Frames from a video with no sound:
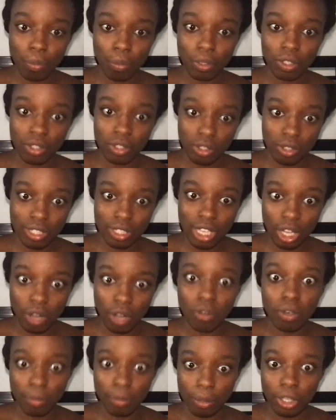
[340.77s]
to take out
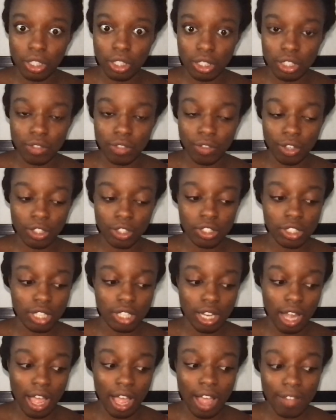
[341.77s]
the funds that I
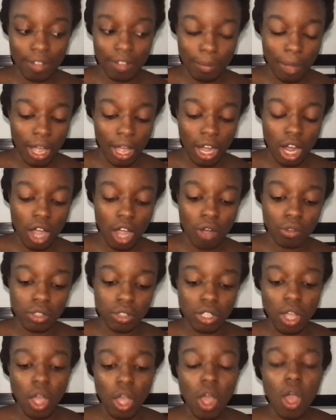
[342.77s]
have in my account.
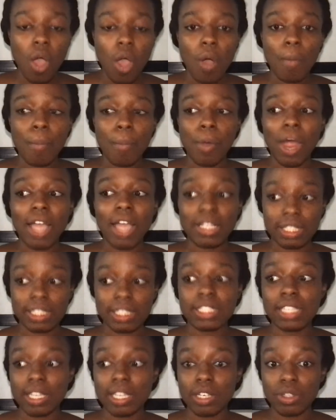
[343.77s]
But as I
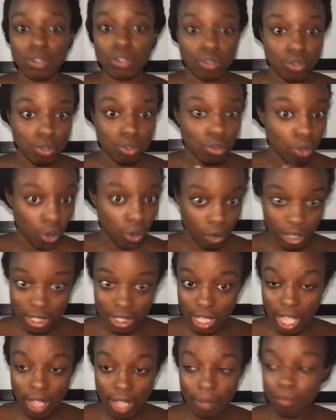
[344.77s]
said, throughout the
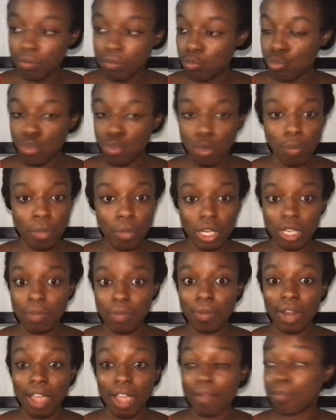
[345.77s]
time, no money, but
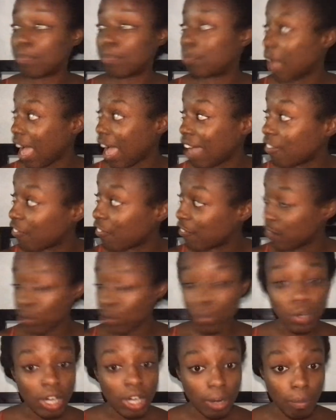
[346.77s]
I've had
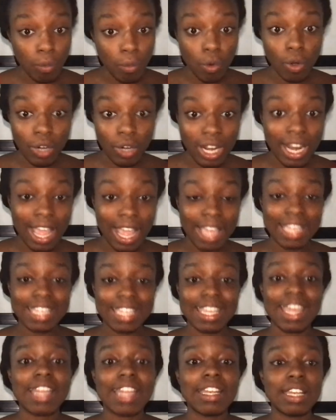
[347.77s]
food and more that I
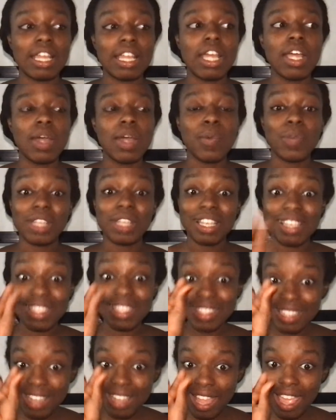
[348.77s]
can, with the
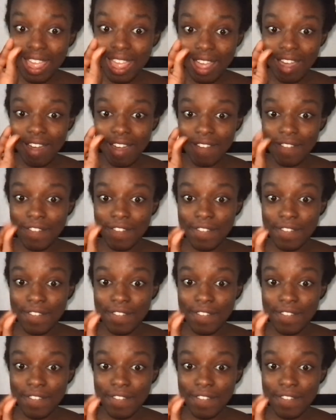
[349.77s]
little I have,